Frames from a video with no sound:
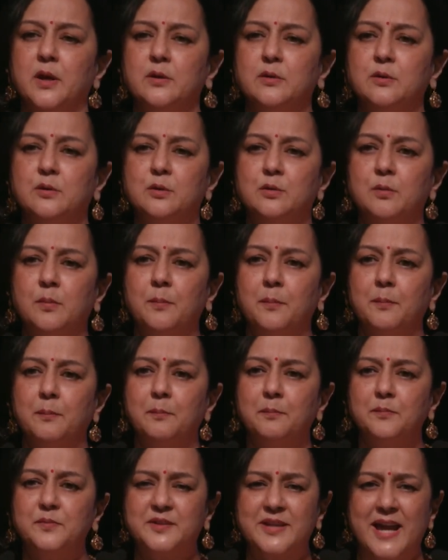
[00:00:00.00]
to
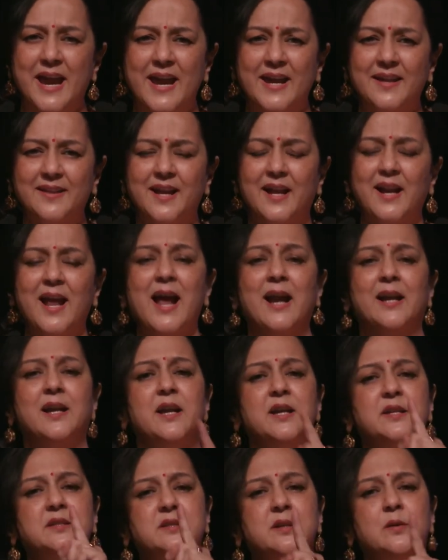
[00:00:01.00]
saying that at
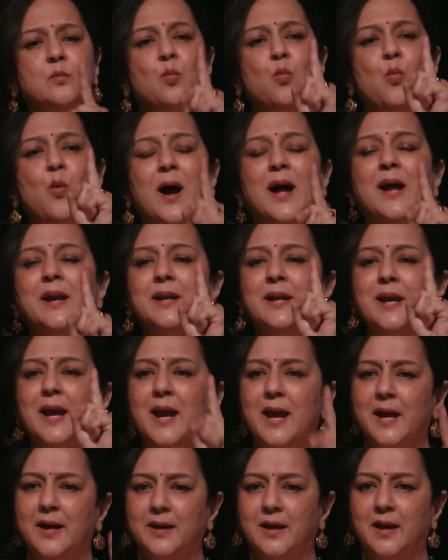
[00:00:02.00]
least in one
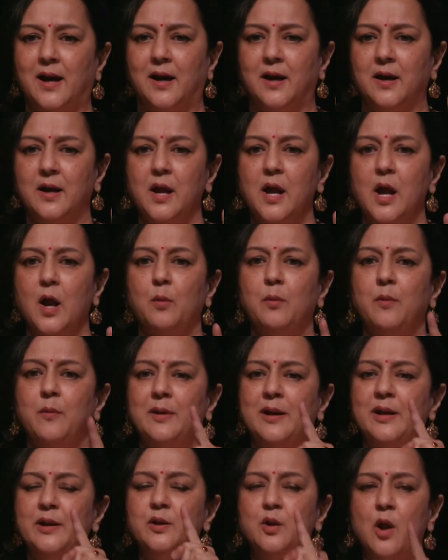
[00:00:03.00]
area, we will
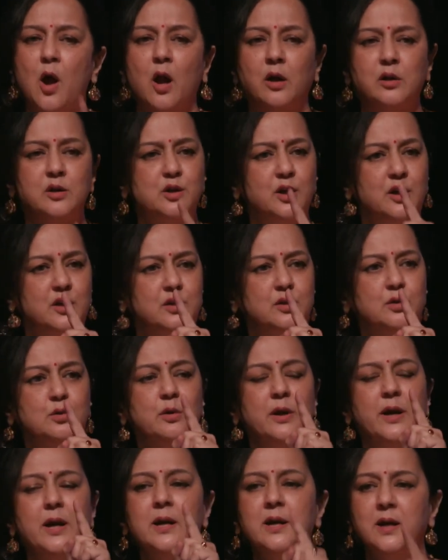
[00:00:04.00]
not just do
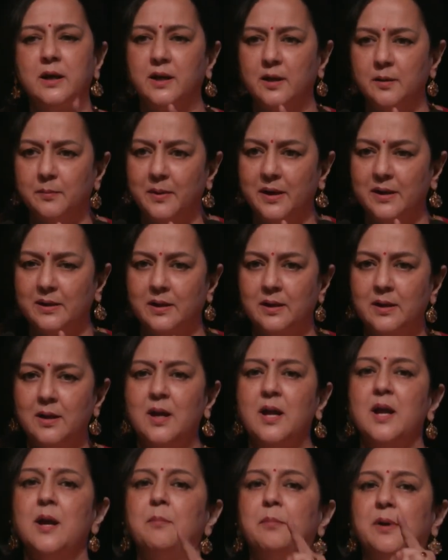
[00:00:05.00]
incremental,
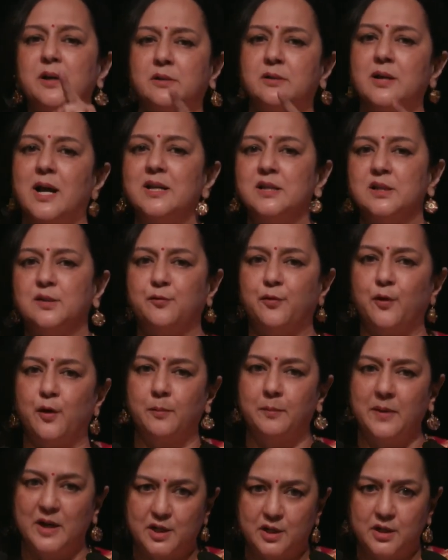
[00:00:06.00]
but
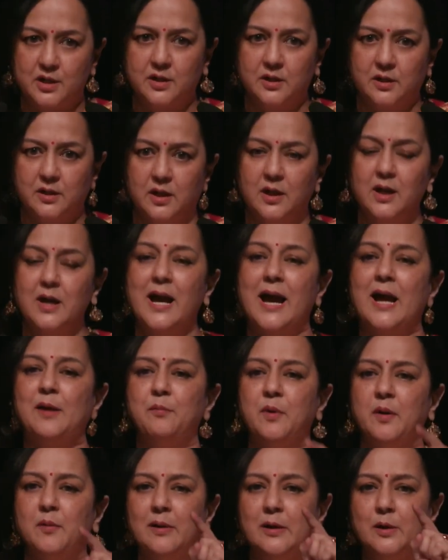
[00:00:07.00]
transformational. And
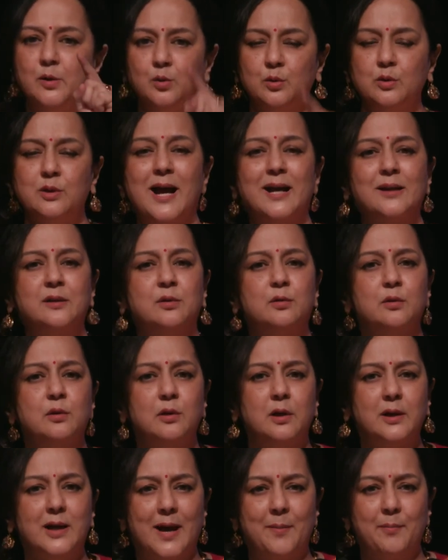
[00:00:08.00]
we will do that through
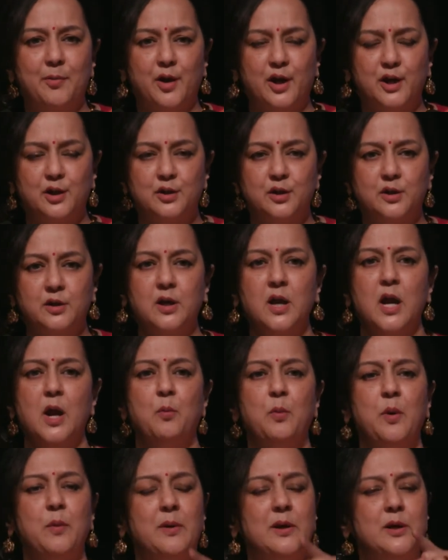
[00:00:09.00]
collaboration,
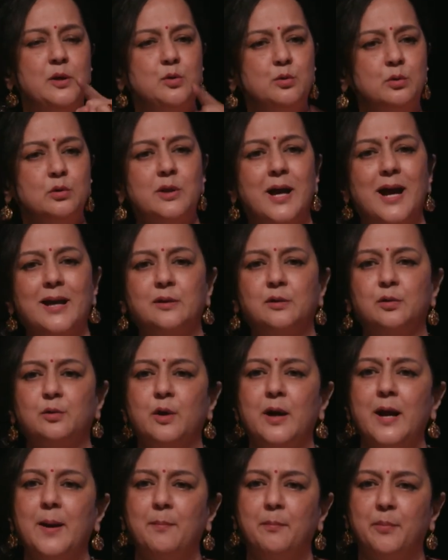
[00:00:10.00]
we will do that through
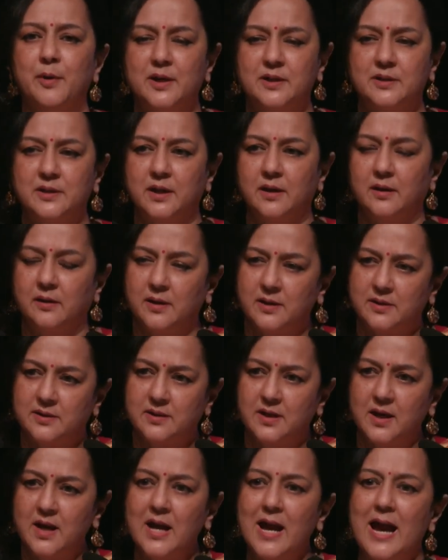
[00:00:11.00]
embracing risk,
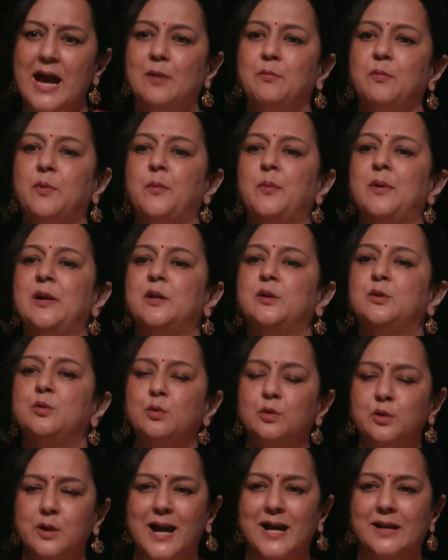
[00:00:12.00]
and we will do
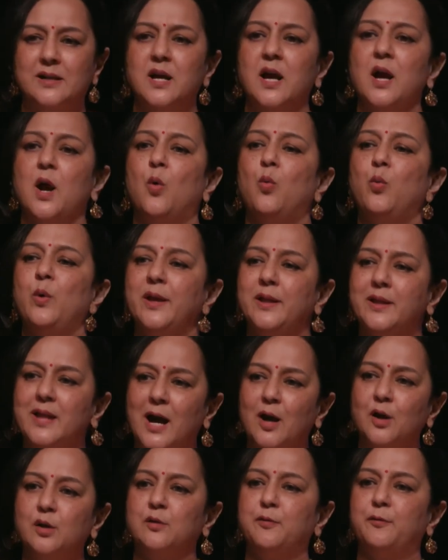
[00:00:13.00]
that
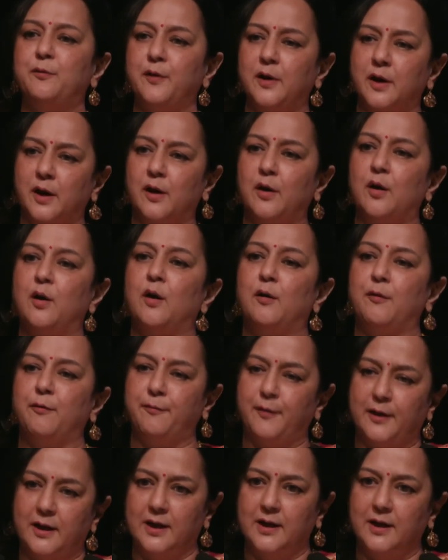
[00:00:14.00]
without fear of
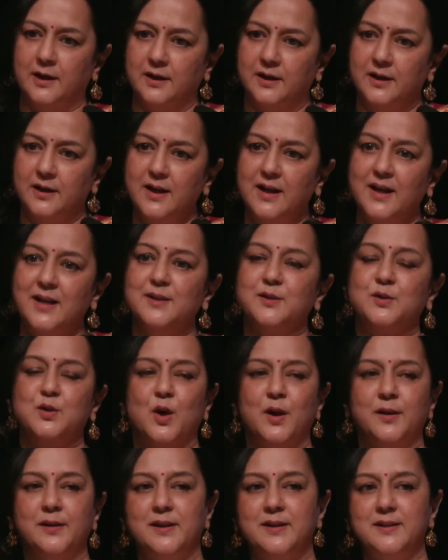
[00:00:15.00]
failure. So
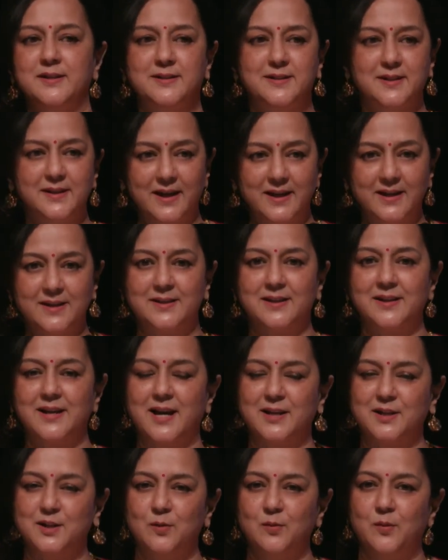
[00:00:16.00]
on this
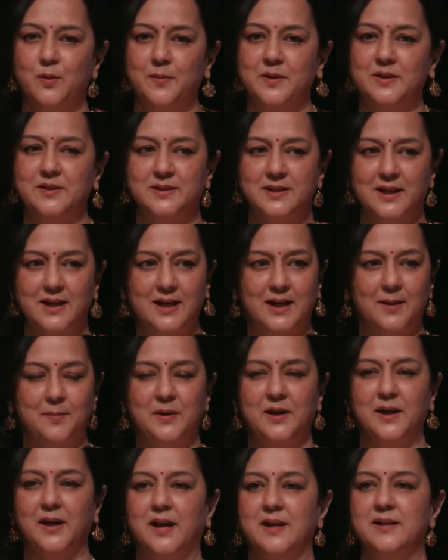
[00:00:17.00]
International Women's Day, let me
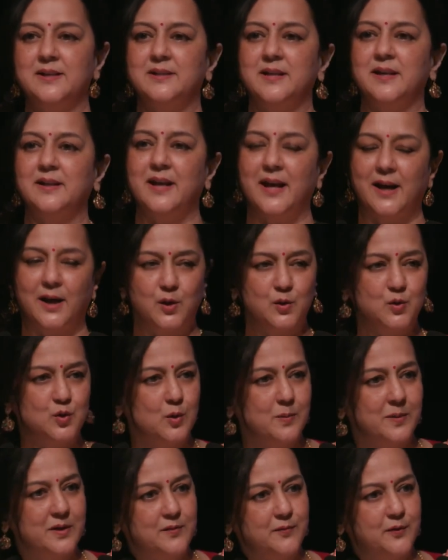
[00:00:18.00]
again say thank you so
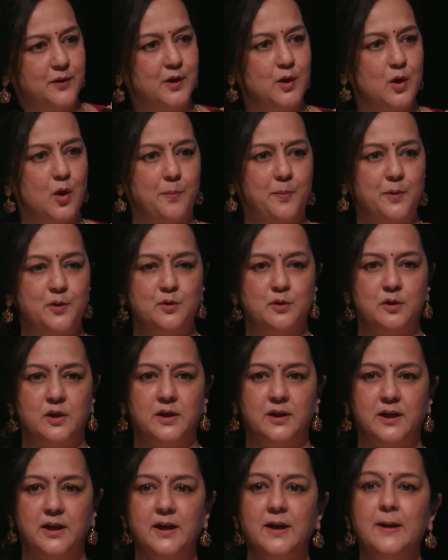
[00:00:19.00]
much for the
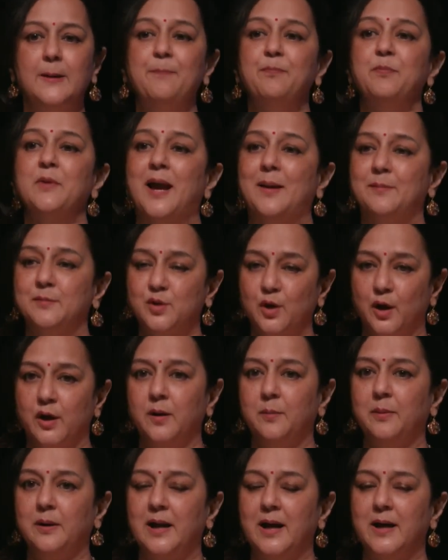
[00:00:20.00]
opportunity. I'm sorry,
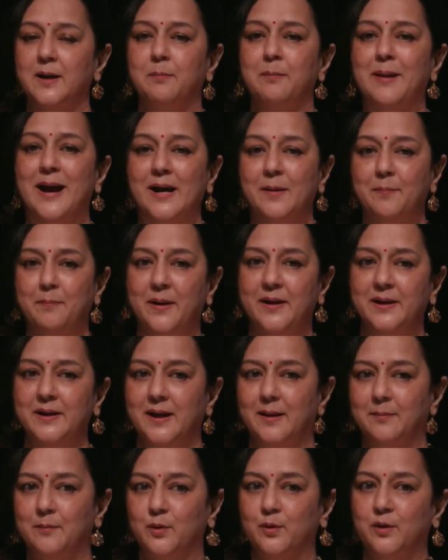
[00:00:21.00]
but like a bad penny,
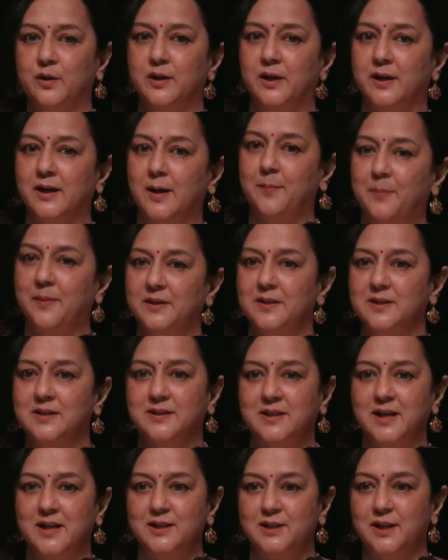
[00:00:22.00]
I'm going to turn up at this
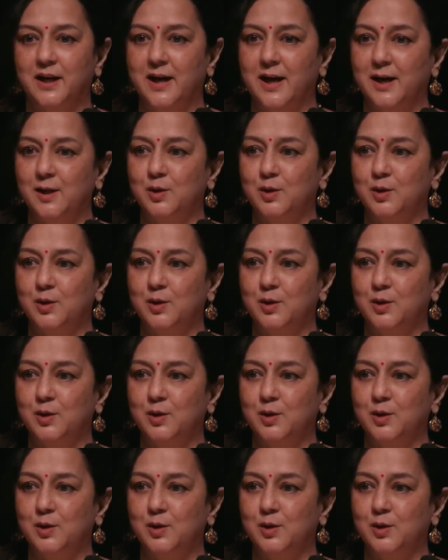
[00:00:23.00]
stage again